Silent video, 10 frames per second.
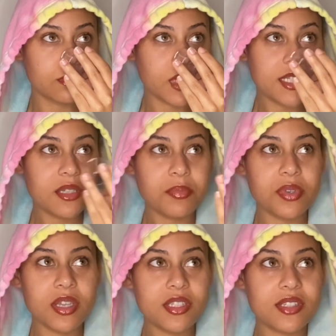it's
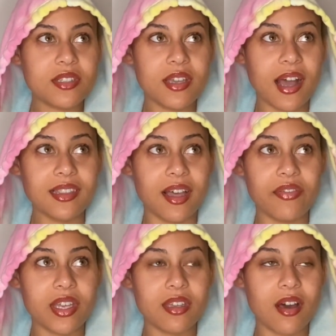a it's i love
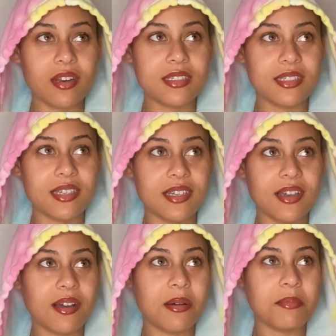it honestly
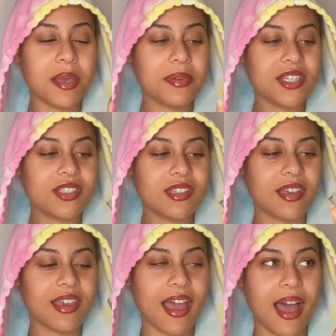um maybe it's just the
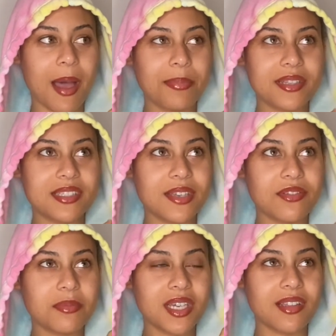cap that's
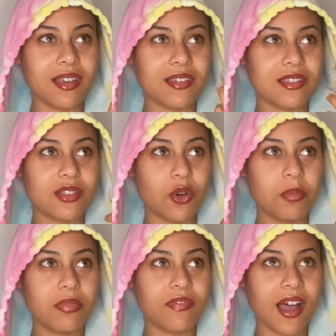giving me like a
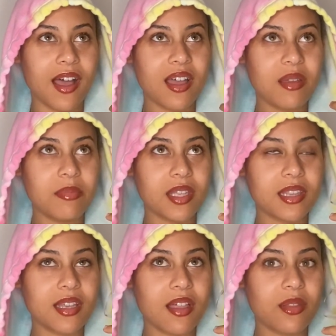soap vibe like
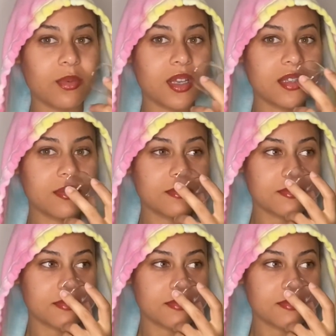the other one